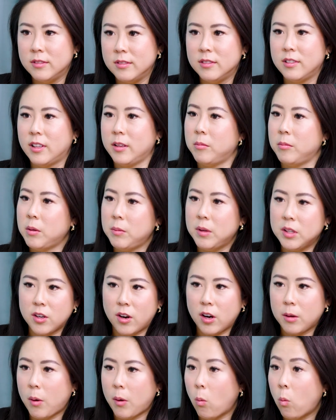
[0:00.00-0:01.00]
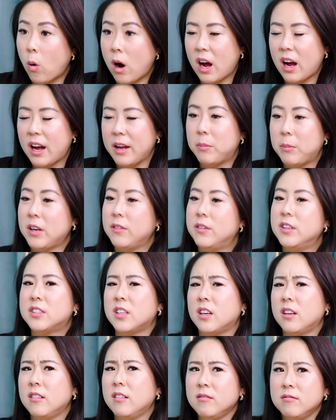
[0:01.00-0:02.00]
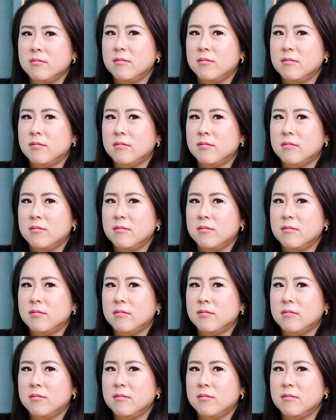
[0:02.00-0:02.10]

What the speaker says: maybe talk about why. But if he's like,